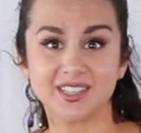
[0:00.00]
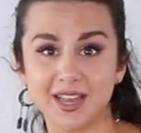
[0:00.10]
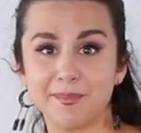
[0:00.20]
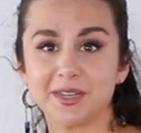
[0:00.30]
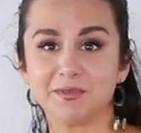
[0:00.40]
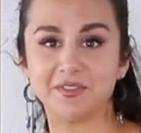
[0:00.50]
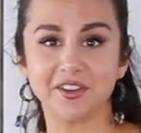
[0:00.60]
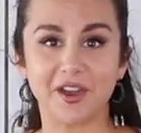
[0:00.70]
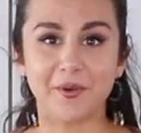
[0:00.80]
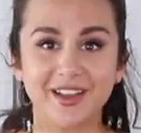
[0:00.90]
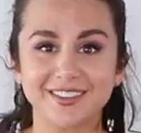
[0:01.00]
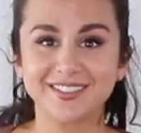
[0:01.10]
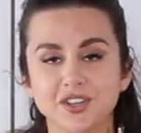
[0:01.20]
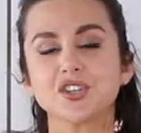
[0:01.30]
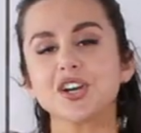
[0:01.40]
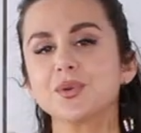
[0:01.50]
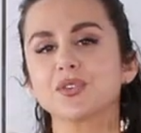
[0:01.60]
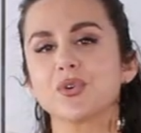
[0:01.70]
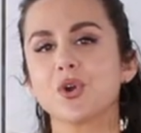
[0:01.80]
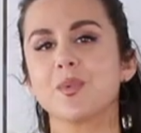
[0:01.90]
set makes me feel that way. Starting with
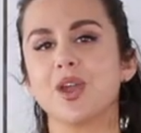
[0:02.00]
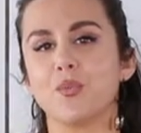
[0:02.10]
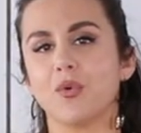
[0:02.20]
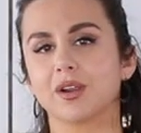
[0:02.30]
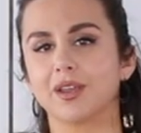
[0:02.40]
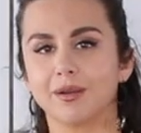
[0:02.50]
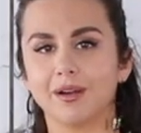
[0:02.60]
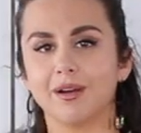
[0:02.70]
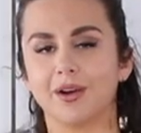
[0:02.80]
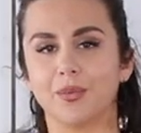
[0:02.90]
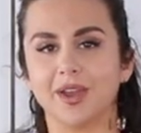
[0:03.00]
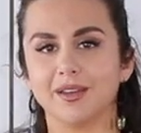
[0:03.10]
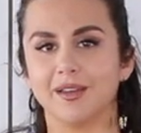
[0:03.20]
the robe and working our way